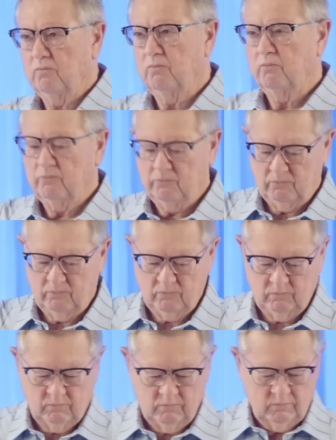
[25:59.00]

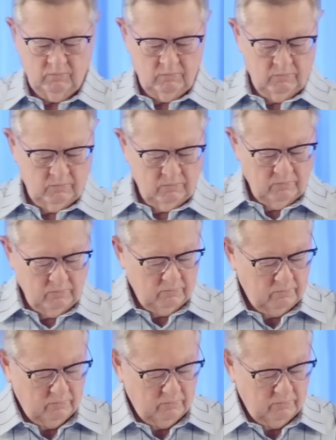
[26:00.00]
(no one is talking)